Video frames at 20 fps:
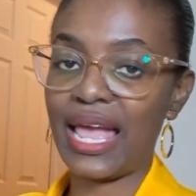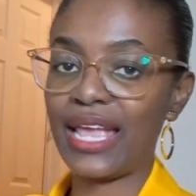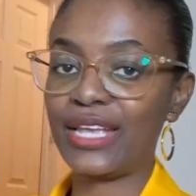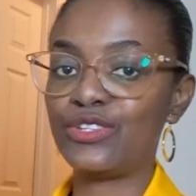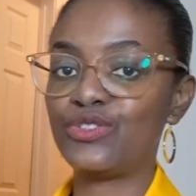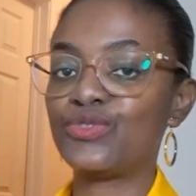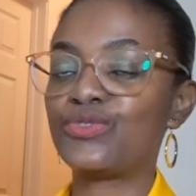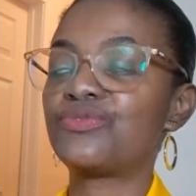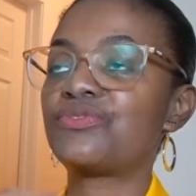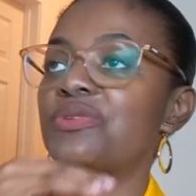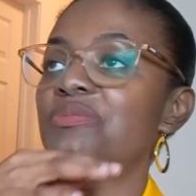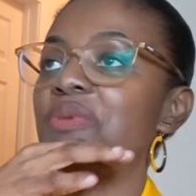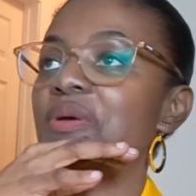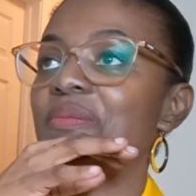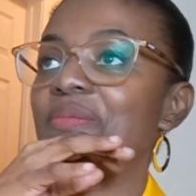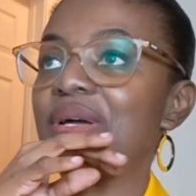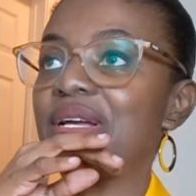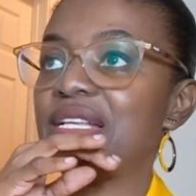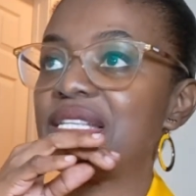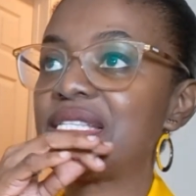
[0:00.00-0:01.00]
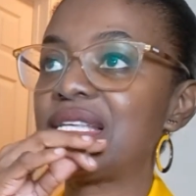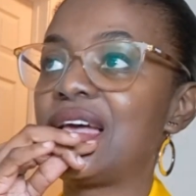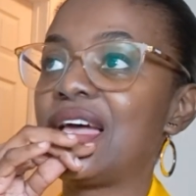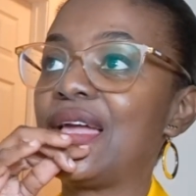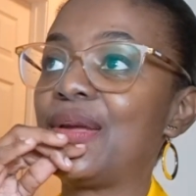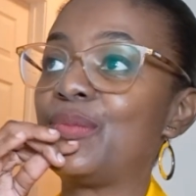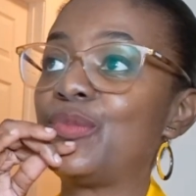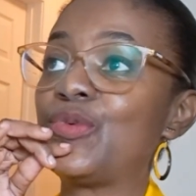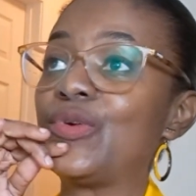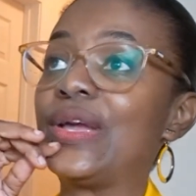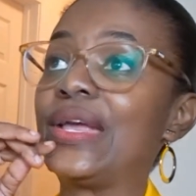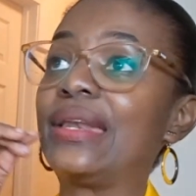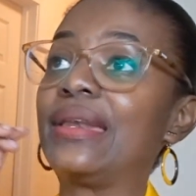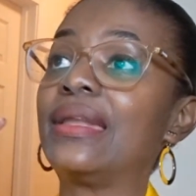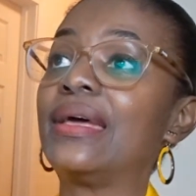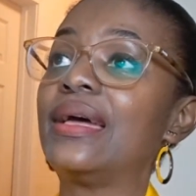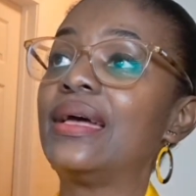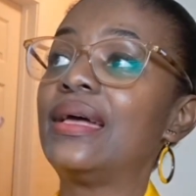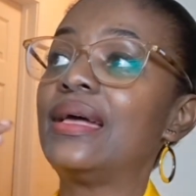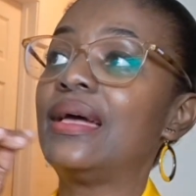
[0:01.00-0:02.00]
I do remember a time
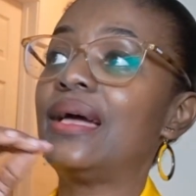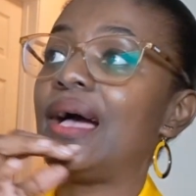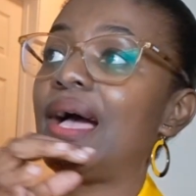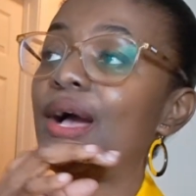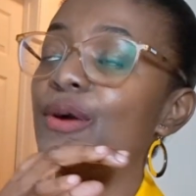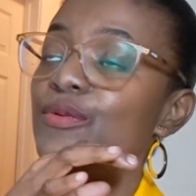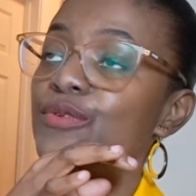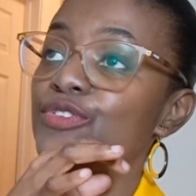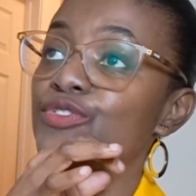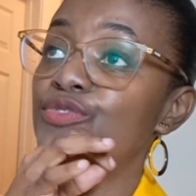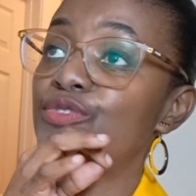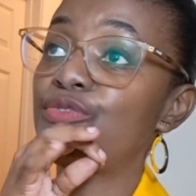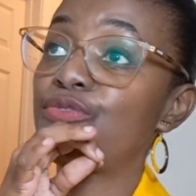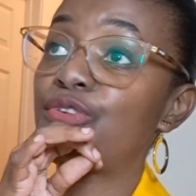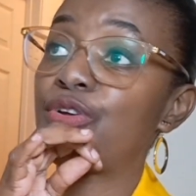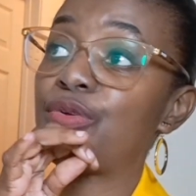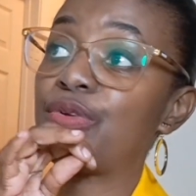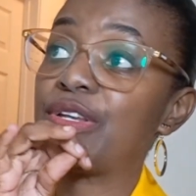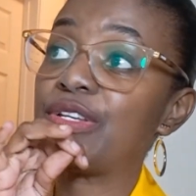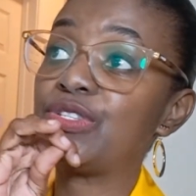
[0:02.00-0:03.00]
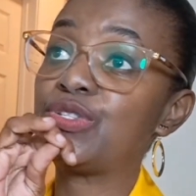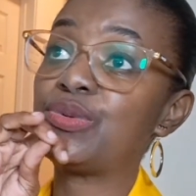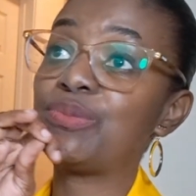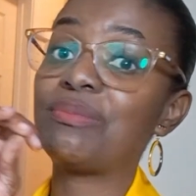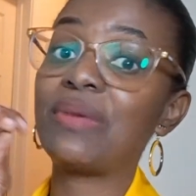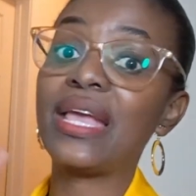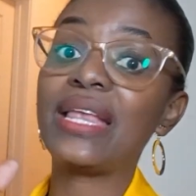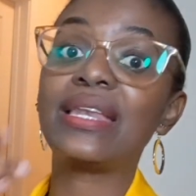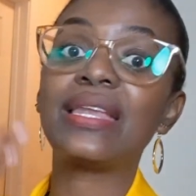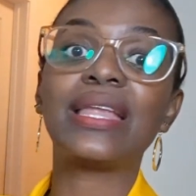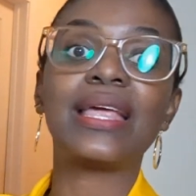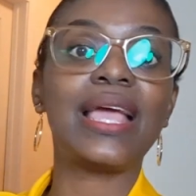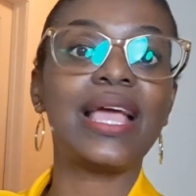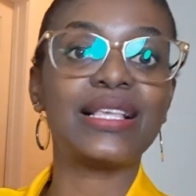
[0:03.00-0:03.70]
when I was referring to men,